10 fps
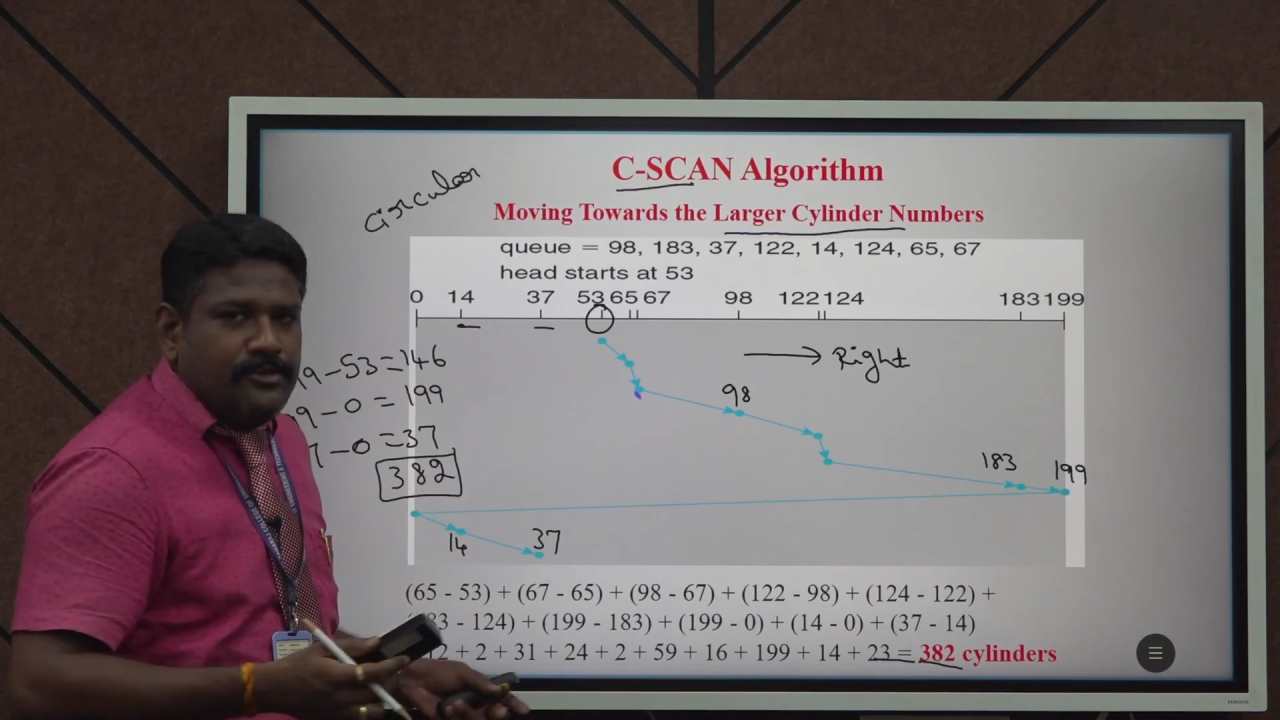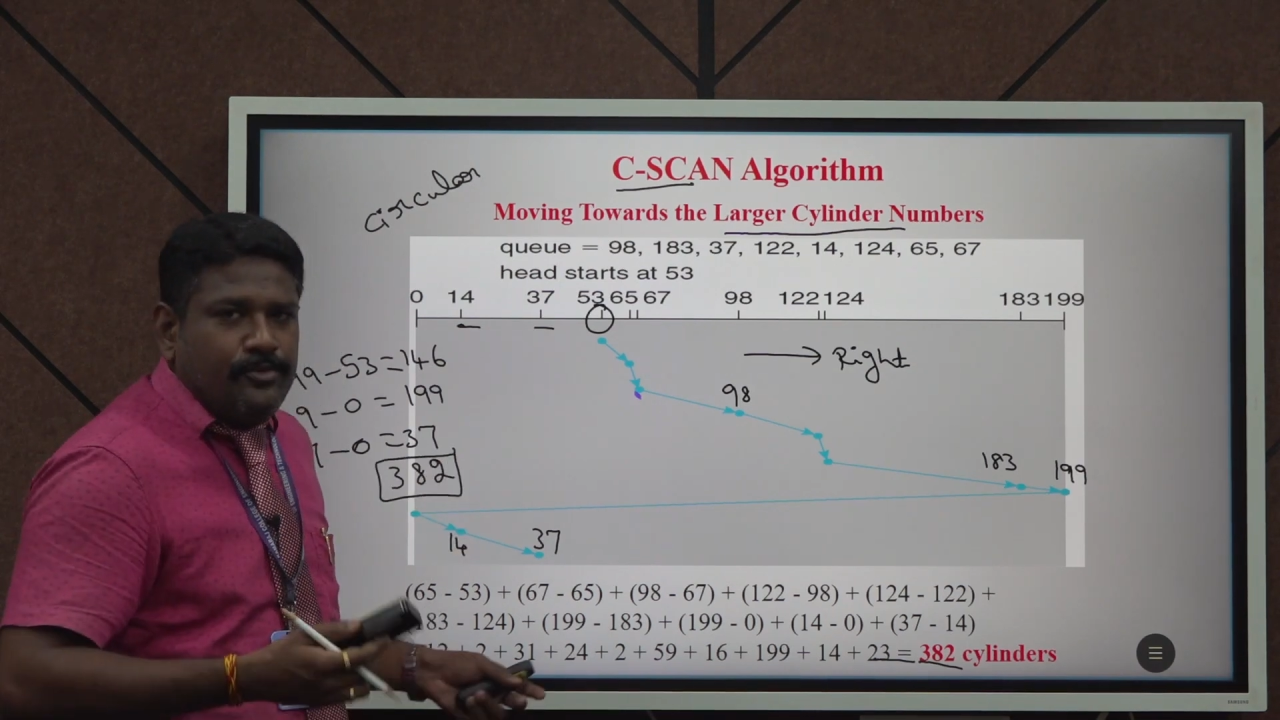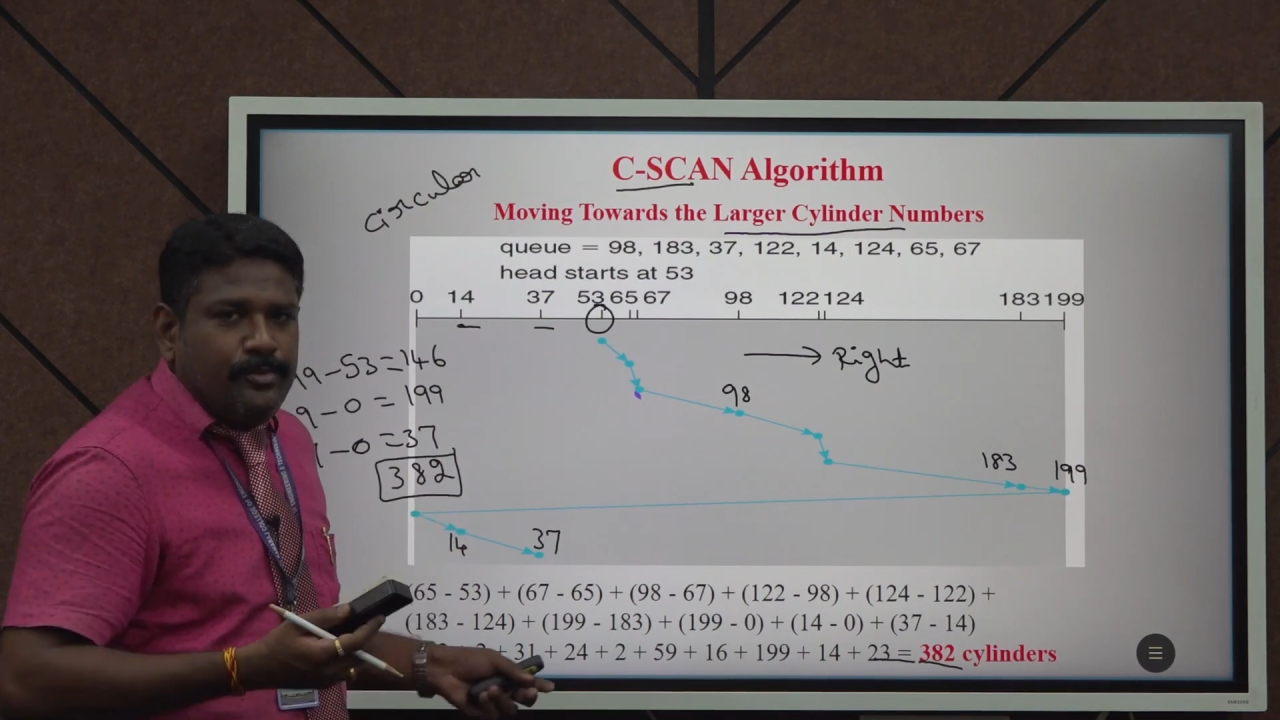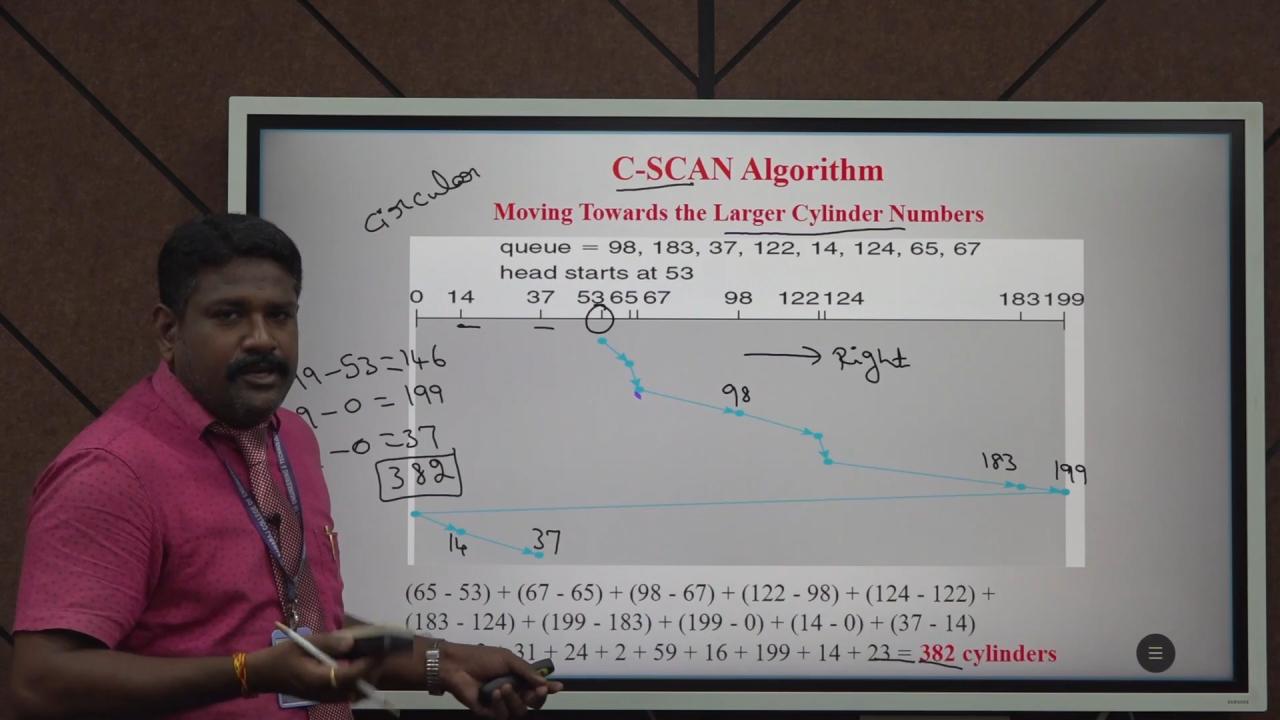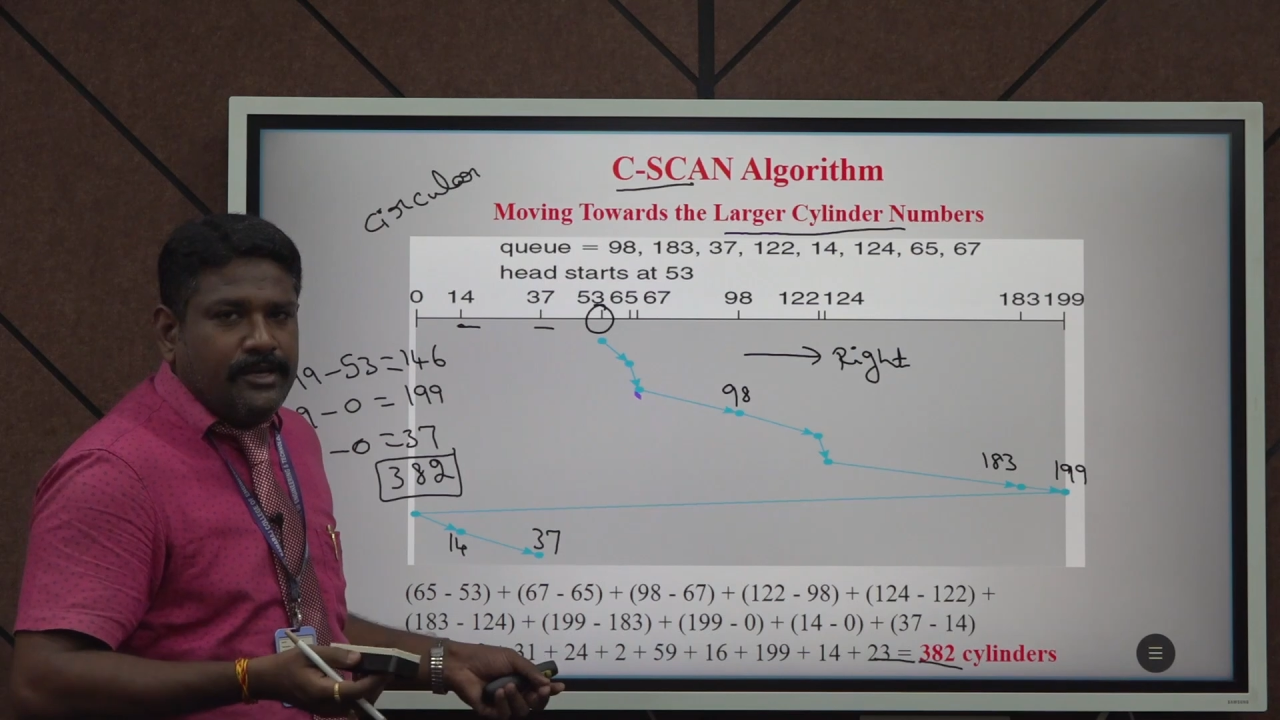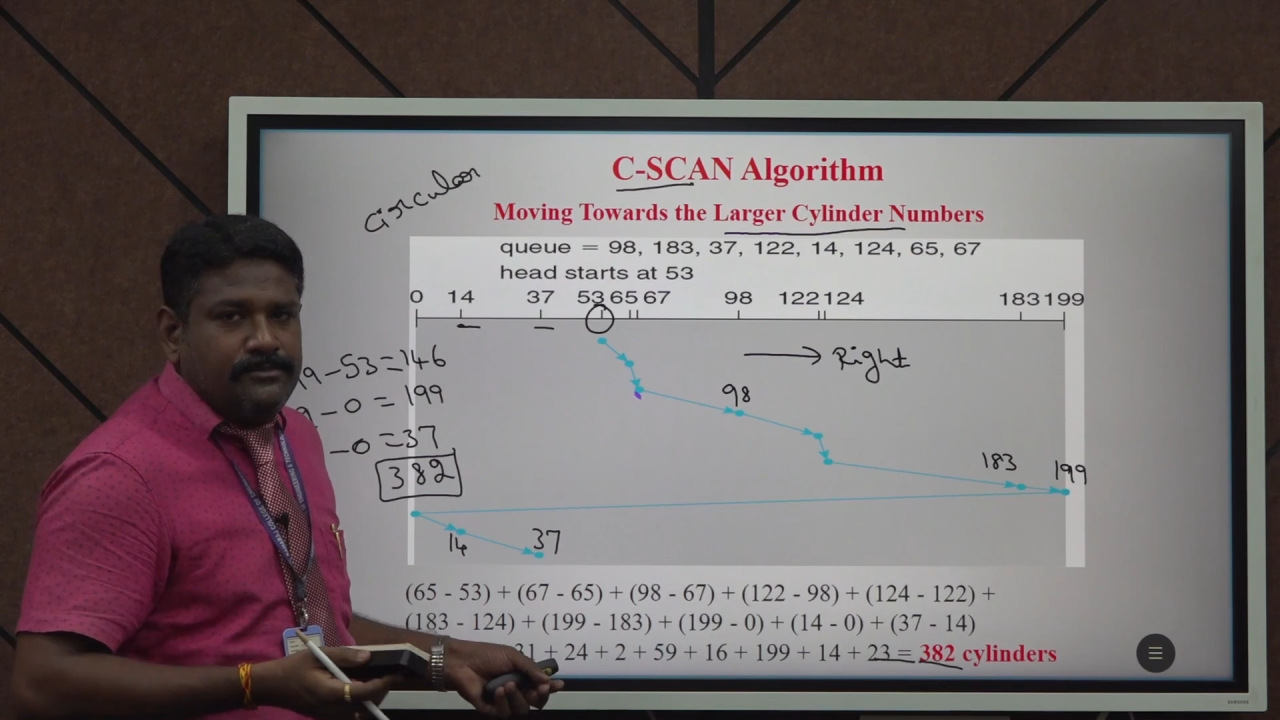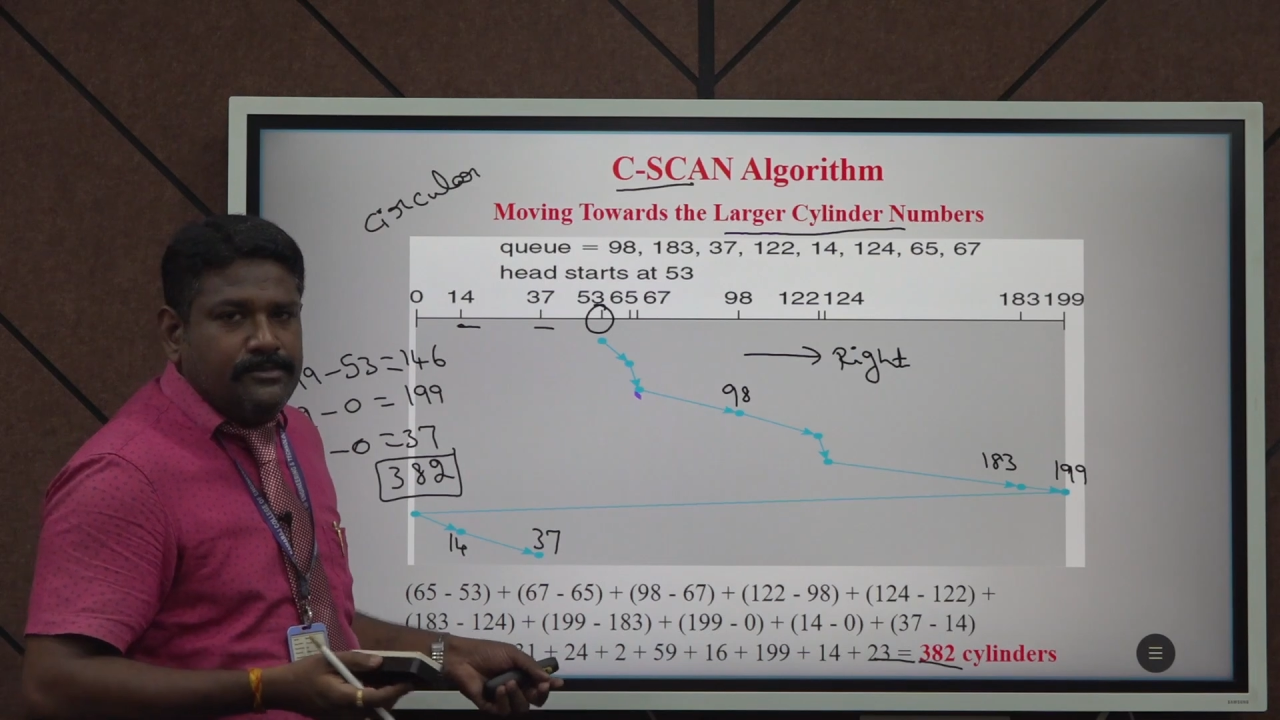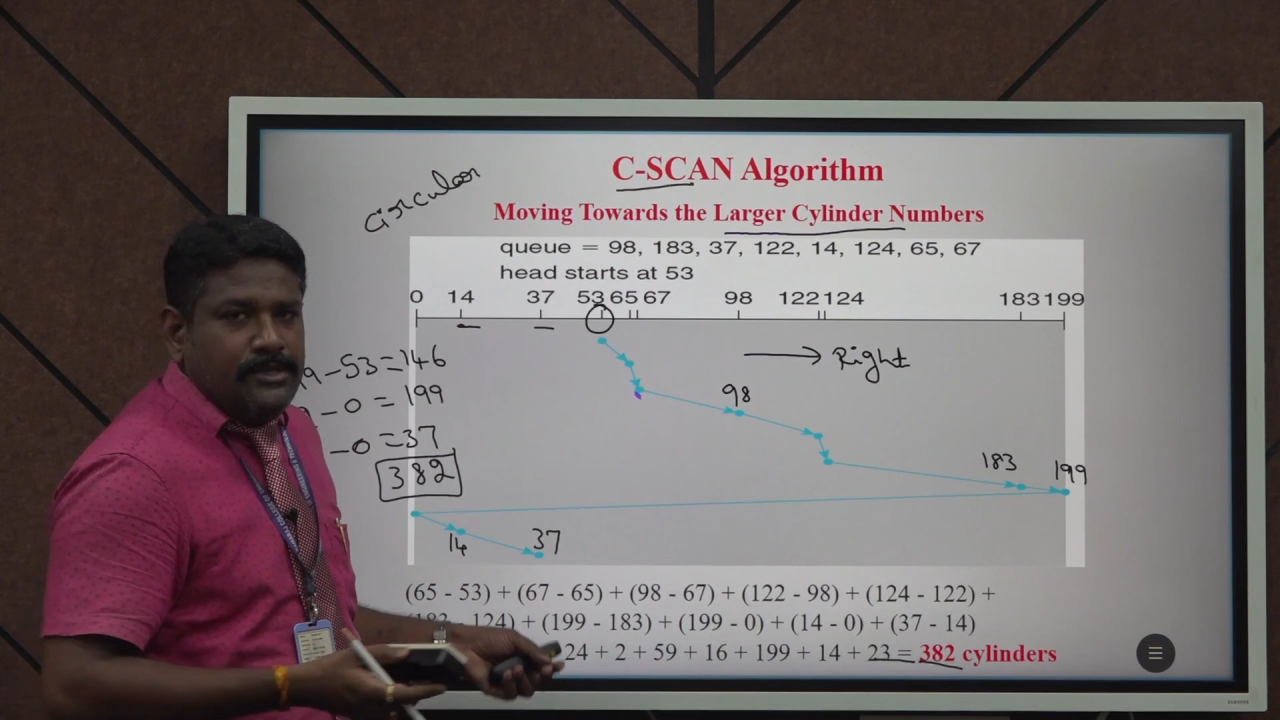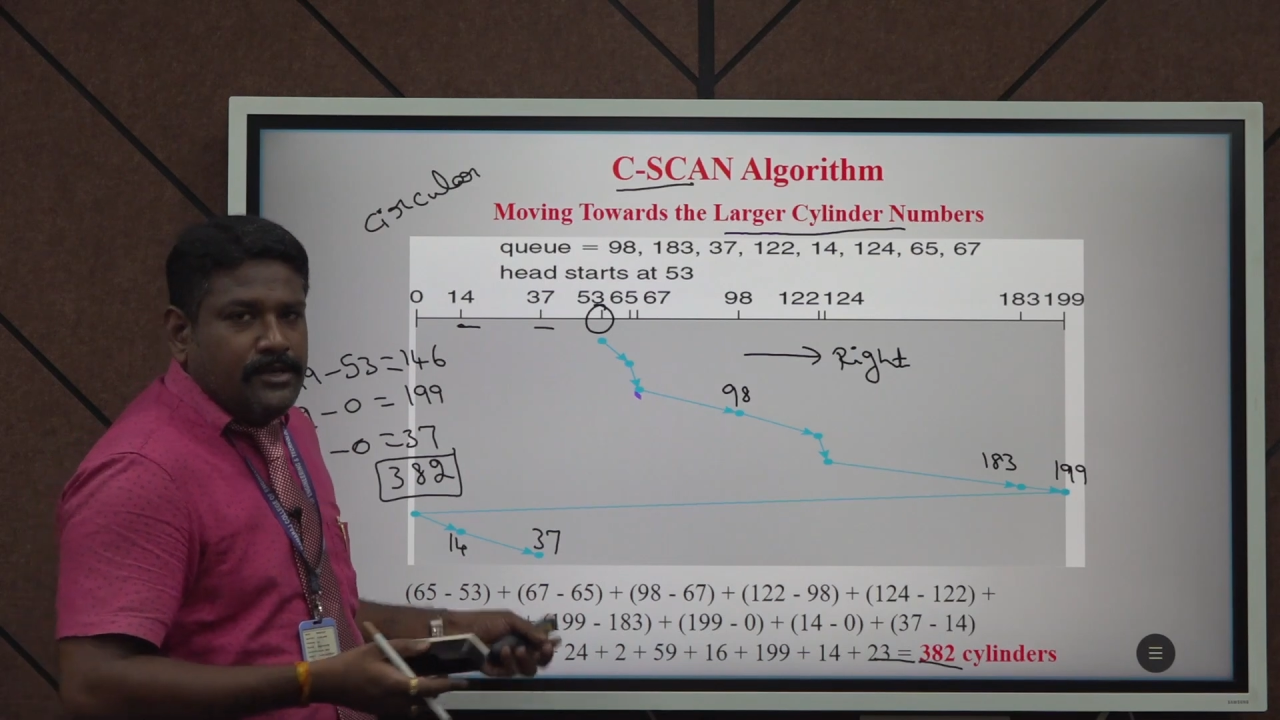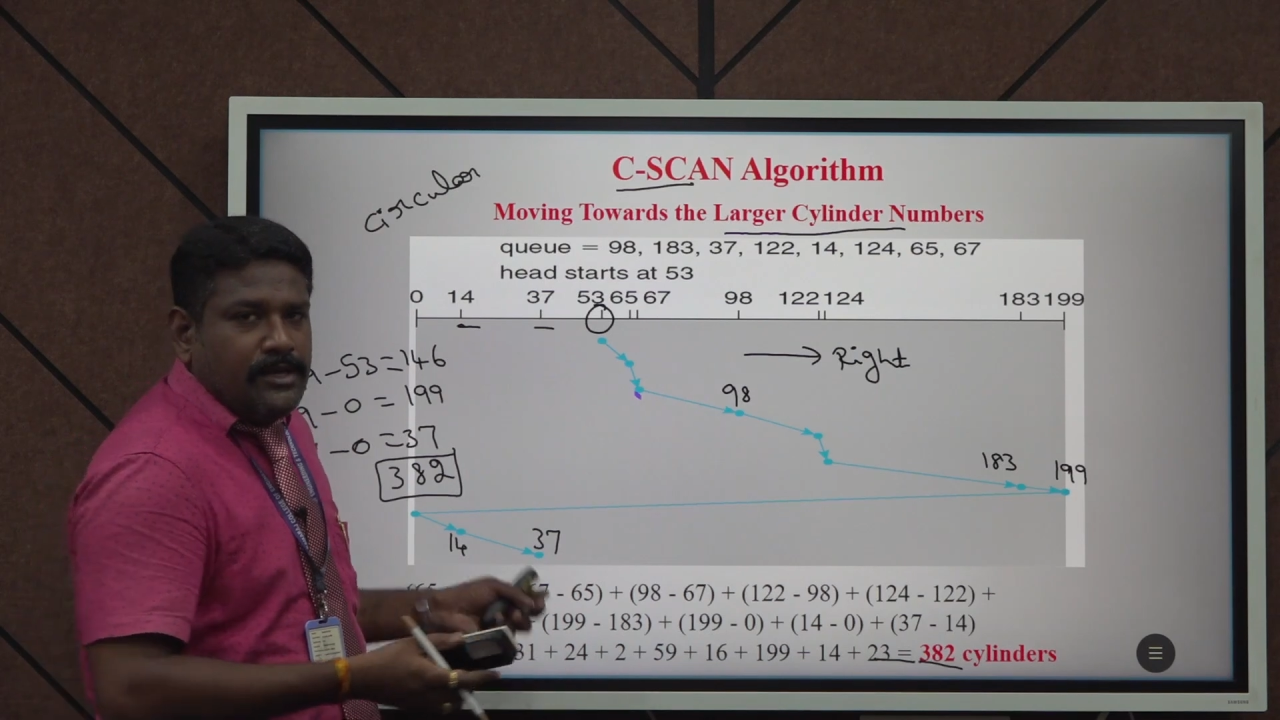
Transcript: you become